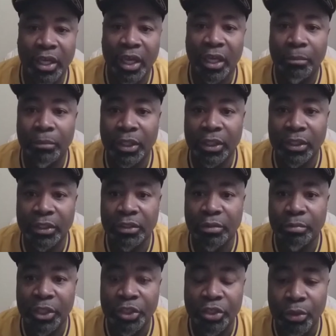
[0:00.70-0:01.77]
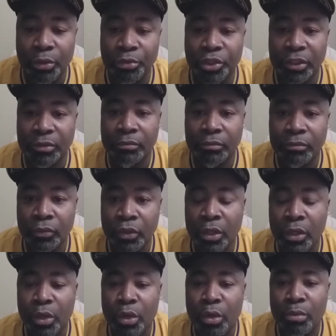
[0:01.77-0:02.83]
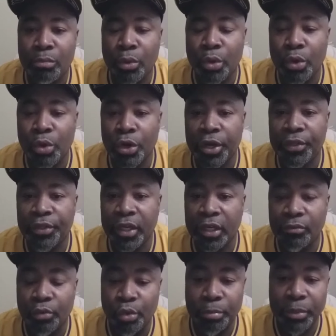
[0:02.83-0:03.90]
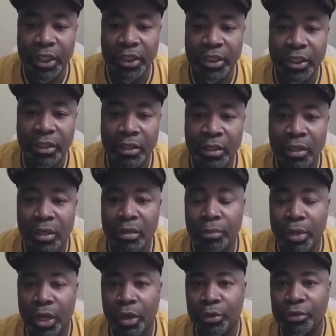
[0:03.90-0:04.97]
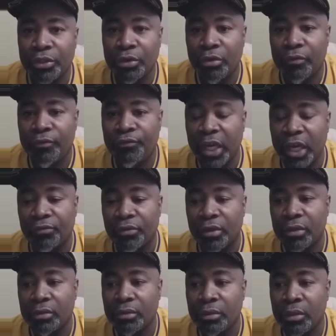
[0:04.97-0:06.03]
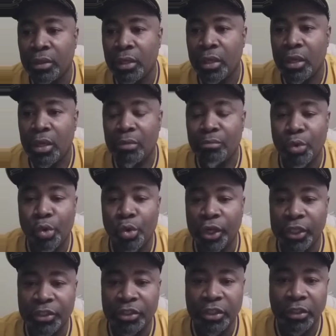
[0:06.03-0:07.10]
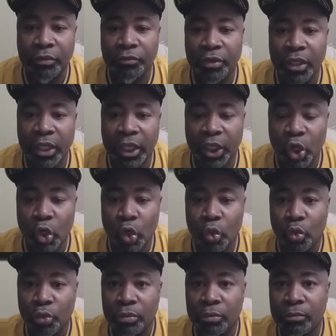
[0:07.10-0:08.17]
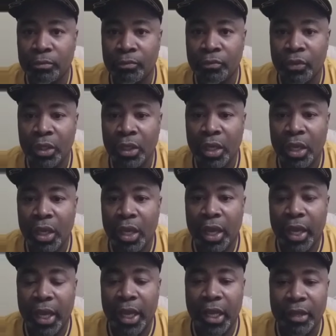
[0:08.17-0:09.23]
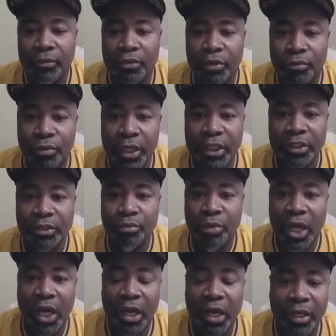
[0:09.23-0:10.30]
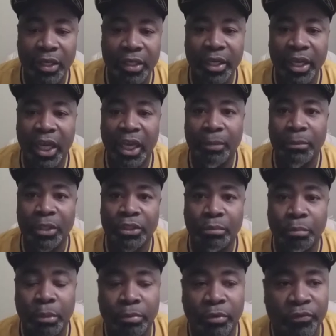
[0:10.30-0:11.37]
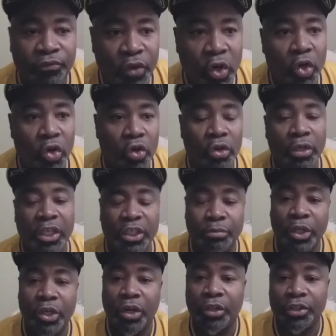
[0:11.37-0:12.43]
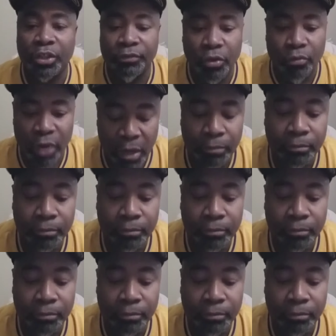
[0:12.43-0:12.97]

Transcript: is to be chosen more than rubies, but also favor more than silver and gold. And the reason why a good name is to be preferred is because of your rep.